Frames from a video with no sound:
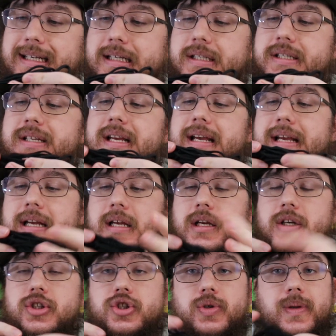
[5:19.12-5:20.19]
it's a
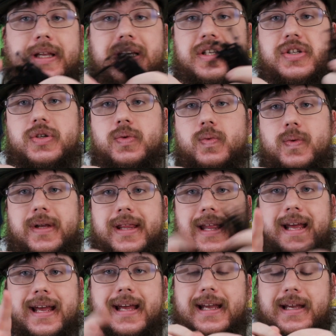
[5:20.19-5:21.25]
shoelace
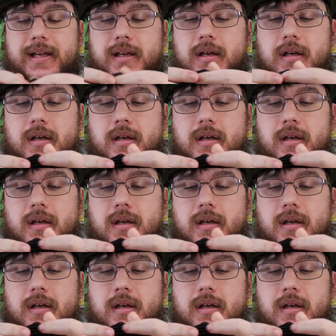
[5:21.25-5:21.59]
with a